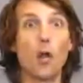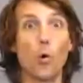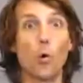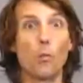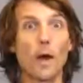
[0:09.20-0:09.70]

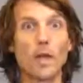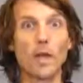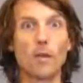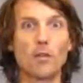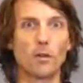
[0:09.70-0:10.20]
Hello, my
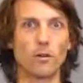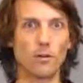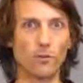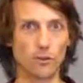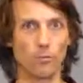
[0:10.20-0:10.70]
name is
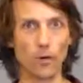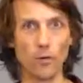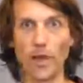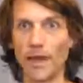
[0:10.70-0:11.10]
Dr. Richard Milne,